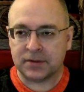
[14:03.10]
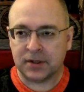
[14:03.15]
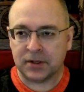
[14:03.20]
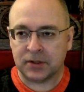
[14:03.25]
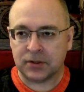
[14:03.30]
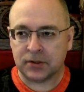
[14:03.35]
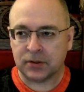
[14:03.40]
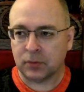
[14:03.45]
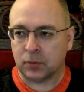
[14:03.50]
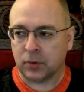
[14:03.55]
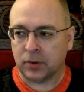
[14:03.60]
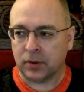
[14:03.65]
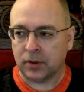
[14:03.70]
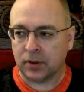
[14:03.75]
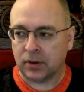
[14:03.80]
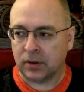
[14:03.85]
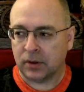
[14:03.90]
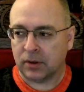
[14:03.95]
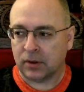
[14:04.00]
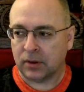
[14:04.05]
with
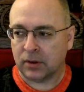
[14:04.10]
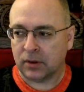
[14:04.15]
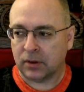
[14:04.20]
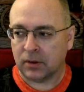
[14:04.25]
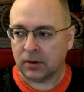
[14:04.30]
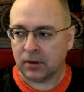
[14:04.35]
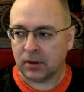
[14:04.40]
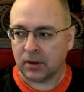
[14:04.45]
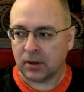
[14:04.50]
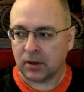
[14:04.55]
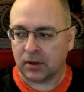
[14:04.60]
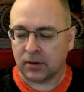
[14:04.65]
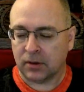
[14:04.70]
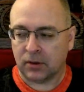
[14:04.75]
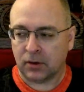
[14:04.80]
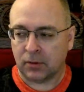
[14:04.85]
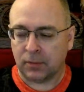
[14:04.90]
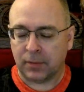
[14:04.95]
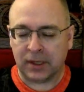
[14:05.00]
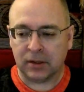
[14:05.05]
their main
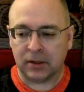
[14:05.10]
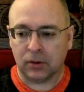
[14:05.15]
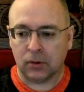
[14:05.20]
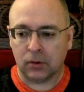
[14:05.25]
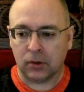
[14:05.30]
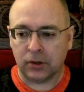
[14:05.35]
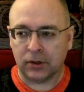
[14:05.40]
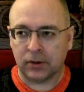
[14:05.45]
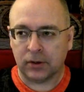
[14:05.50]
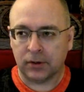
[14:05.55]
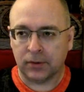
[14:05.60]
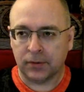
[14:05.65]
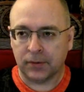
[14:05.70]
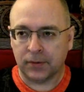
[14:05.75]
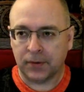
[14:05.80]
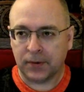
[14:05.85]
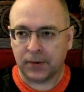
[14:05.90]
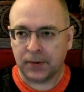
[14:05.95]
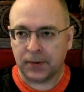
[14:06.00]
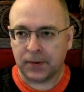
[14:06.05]
lawyer,
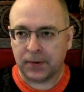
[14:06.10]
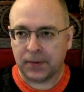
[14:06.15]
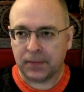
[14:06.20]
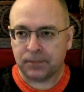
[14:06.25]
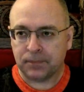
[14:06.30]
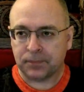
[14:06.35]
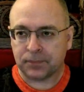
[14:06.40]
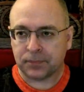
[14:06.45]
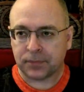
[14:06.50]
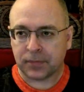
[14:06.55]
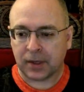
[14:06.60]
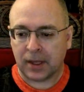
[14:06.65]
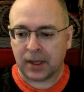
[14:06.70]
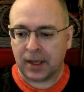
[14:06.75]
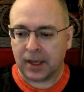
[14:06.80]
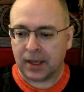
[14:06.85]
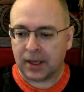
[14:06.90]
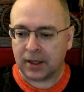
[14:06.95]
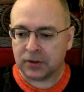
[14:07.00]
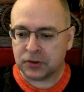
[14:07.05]
and
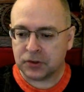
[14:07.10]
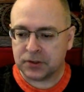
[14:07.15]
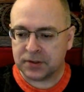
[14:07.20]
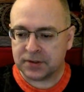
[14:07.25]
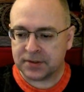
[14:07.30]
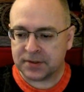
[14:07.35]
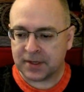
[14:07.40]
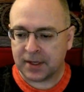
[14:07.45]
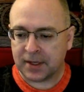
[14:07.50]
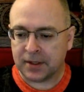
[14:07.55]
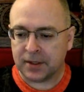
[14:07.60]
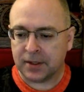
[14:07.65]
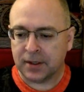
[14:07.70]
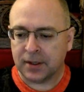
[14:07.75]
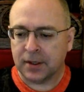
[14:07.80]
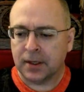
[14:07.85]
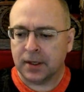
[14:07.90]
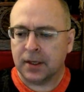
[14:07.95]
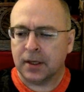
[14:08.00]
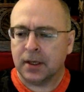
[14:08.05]
she said,
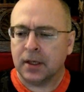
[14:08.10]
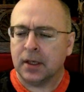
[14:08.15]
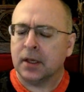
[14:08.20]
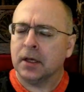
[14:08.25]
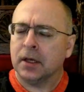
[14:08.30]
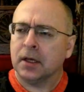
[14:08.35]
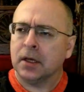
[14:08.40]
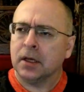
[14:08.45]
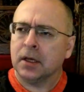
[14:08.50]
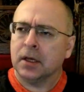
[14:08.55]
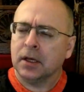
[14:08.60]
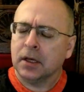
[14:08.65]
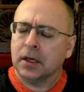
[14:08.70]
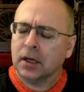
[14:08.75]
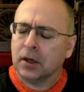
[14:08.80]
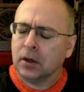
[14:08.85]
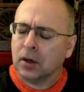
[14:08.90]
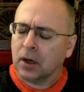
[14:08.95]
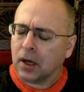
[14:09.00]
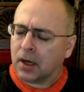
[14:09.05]

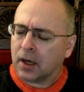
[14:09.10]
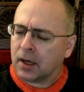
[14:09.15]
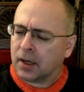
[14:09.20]
"Well,